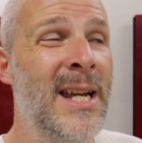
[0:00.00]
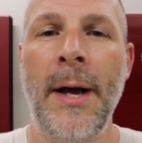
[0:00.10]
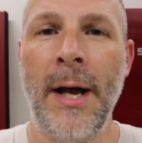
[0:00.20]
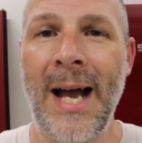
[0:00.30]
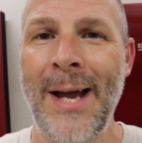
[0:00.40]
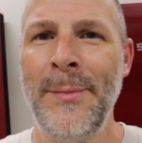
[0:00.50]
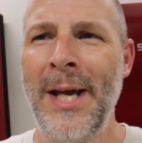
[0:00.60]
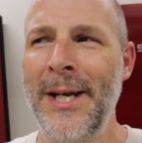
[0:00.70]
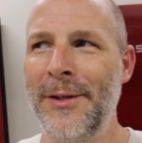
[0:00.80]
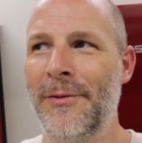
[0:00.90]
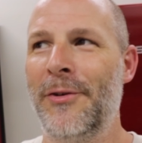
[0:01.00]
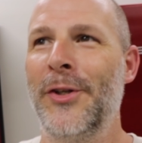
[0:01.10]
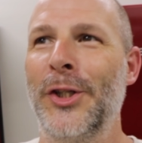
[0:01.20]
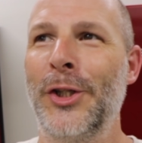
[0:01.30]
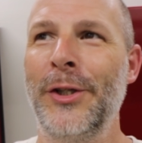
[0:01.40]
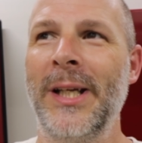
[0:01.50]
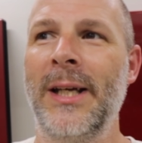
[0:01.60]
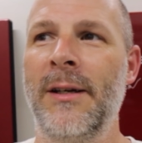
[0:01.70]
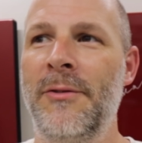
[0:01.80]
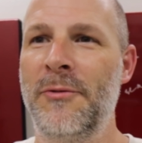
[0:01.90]
Uh, I'm kind of
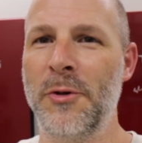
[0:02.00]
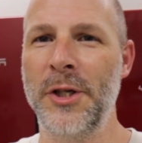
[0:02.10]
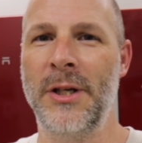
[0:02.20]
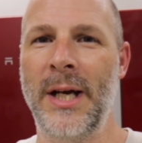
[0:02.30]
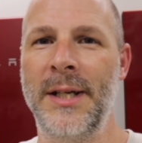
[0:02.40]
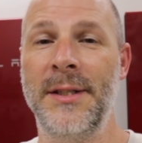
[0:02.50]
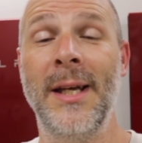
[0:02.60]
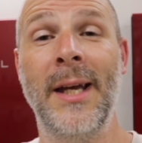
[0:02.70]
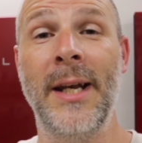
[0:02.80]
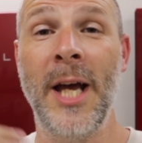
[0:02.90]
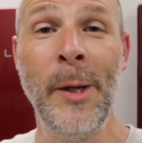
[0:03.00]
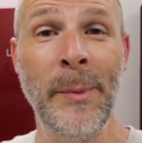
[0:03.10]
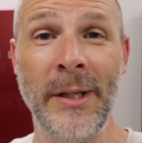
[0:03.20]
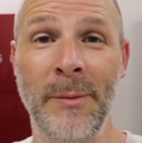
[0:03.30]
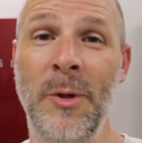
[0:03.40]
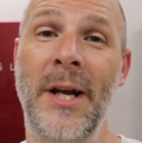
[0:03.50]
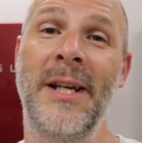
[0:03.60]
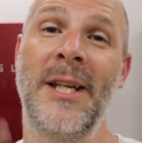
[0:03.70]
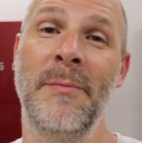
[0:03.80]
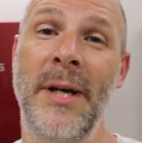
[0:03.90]
learning for you guys and helping the product get